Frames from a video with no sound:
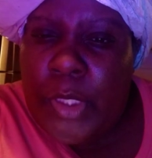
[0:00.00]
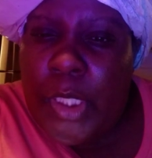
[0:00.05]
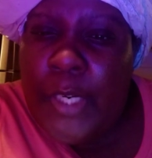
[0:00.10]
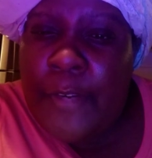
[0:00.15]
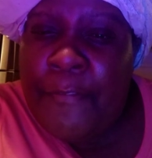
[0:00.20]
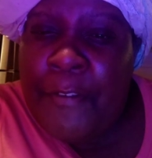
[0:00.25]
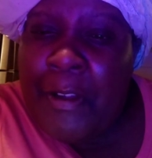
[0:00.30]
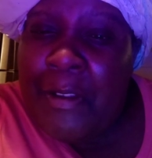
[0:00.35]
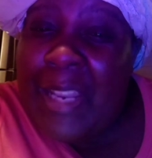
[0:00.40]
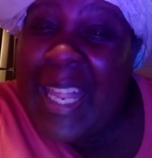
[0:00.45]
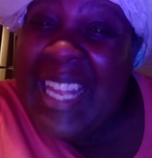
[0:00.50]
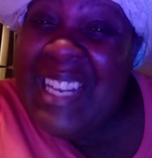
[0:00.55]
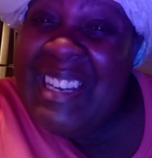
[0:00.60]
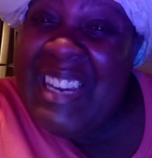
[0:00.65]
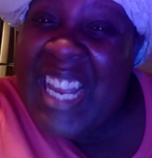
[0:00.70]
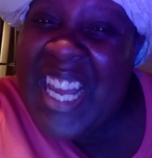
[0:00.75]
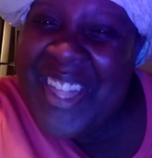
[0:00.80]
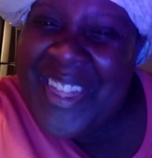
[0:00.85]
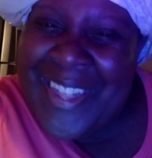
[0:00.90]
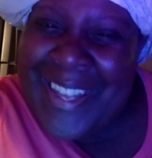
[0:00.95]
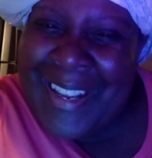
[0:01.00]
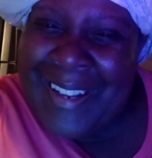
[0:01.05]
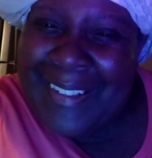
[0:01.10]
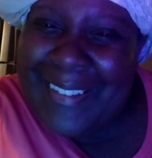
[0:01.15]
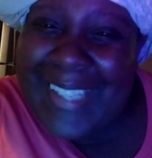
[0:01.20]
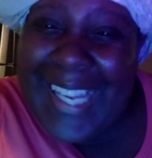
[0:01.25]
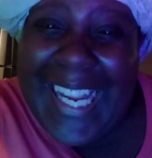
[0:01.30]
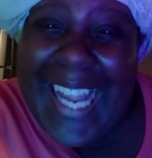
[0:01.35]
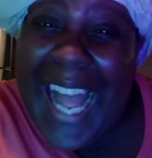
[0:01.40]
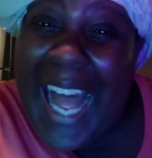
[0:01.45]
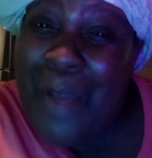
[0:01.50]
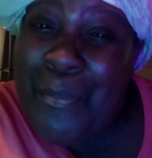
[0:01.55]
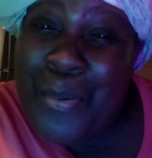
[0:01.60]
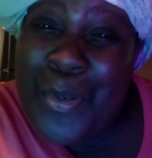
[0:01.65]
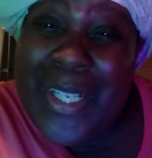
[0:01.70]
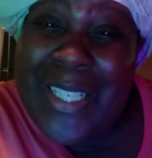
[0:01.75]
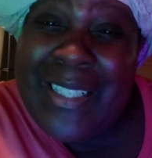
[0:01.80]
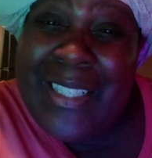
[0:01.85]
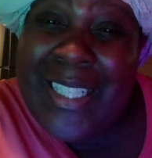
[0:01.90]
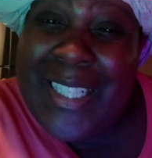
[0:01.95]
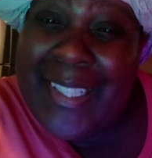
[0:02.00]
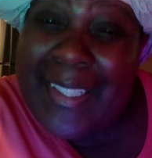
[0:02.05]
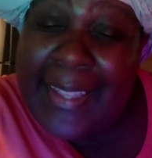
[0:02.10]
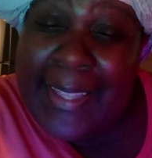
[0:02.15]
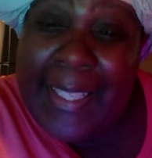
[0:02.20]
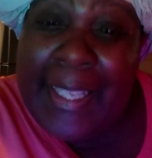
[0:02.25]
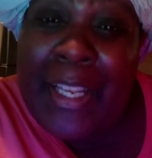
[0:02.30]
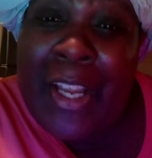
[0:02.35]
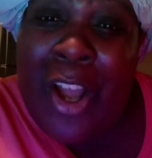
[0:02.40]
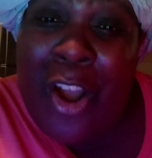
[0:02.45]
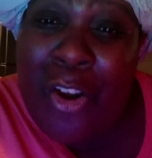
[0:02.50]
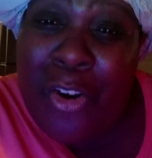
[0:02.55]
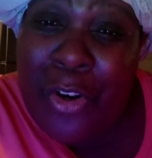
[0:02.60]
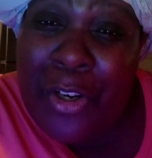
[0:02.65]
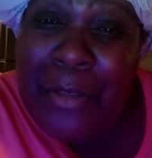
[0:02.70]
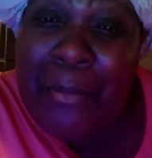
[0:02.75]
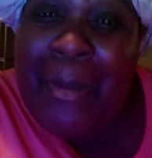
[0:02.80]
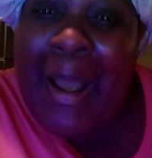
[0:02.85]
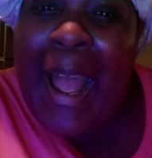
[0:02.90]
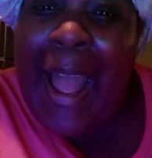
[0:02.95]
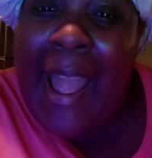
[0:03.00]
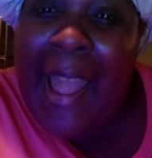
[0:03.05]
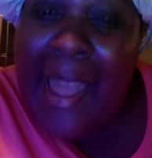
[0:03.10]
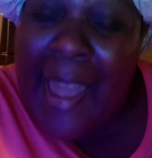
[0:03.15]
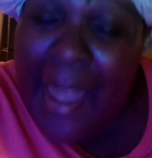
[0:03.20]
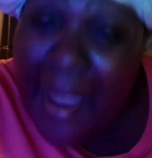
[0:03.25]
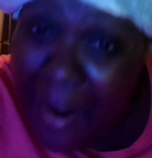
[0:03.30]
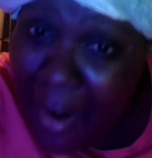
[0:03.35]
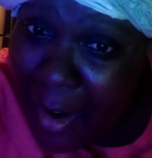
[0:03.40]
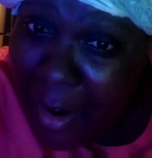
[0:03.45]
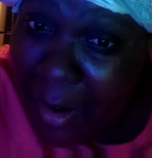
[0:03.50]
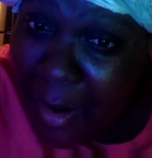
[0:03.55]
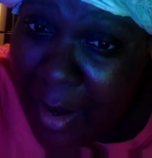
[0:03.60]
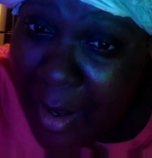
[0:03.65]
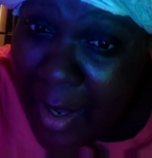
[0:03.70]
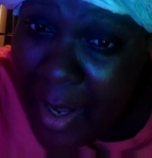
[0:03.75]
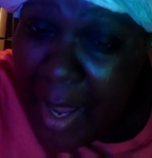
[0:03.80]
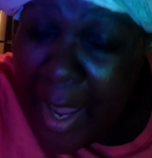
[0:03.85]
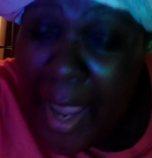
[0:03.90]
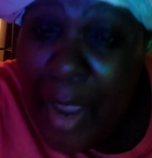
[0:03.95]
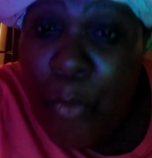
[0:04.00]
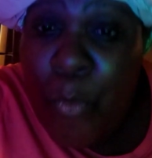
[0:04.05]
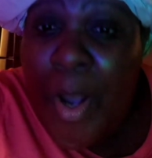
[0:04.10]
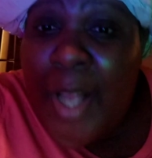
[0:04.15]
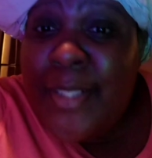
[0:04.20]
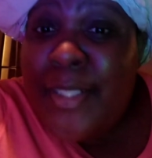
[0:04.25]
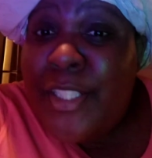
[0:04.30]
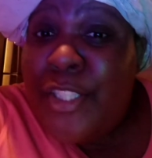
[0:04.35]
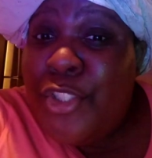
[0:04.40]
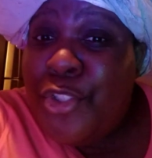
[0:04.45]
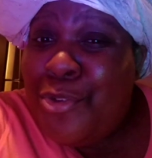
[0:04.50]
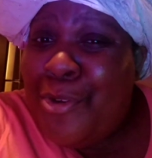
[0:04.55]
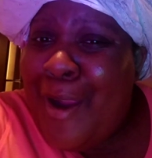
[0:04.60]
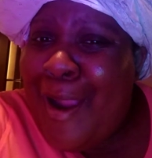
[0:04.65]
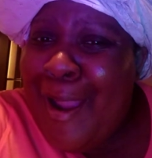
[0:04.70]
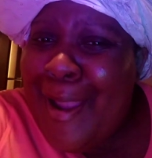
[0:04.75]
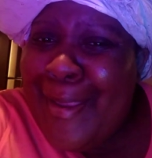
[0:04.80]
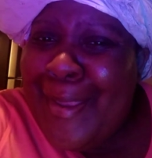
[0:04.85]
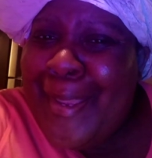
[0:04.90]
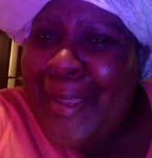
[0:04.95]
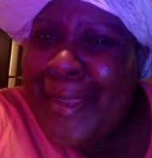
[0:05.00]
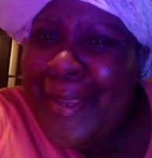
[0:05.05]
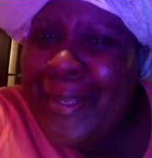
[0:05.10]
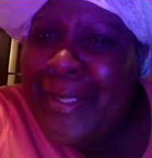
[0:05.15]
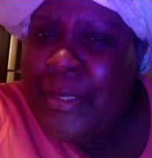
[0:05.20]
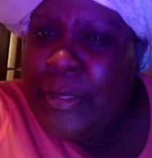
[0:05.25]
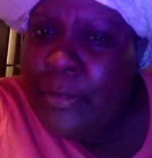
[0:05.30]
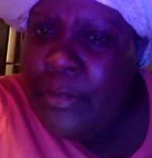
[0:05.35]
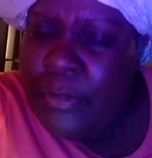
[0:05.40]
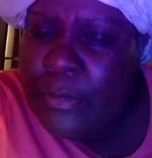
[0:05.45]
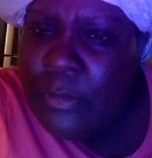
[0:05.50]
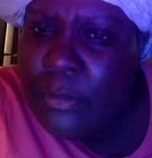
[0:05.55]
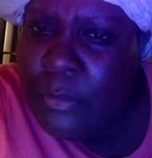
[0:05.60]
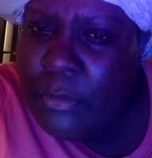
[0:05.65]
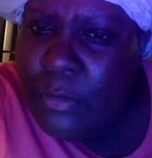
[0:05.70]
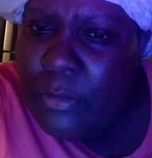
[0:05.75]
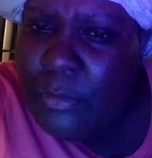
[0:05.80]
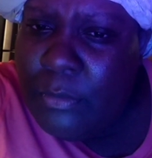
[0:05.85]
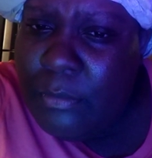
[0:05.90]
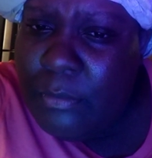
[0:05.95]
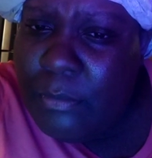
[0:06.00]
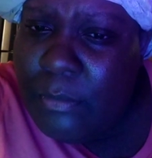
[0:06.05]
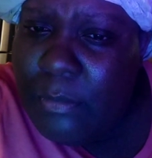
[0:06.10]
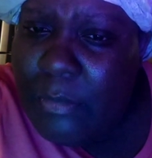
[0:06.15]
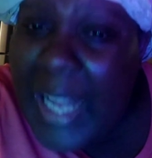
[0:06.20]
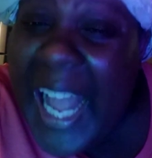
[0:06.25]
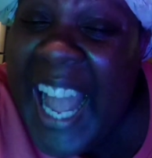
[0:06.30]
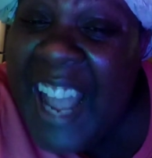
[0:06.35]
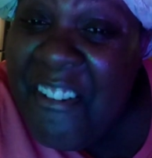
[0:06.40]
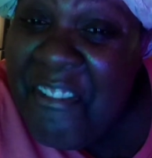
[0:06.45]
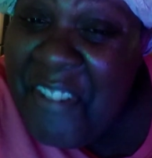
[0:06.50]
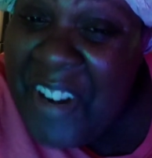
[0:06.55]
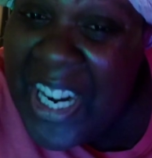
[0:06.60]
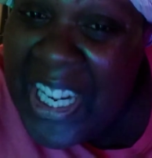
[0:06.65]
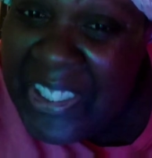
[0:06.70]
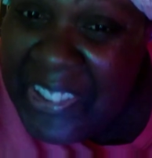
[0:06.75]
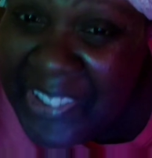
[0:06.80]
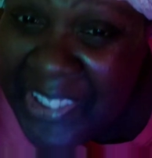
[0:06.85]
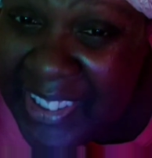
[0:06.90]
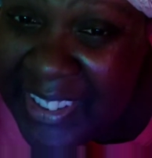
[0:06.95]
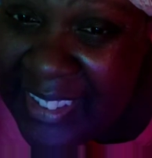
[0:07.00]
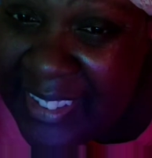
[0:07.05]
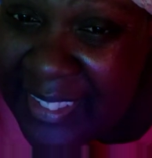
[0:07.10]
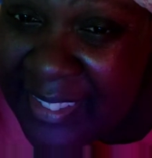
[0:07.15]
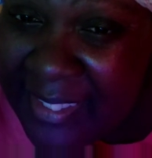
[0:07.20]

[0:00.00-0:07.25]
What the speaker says: it felt like nothing, like I put nothing on my hair. It wasn't drying at first,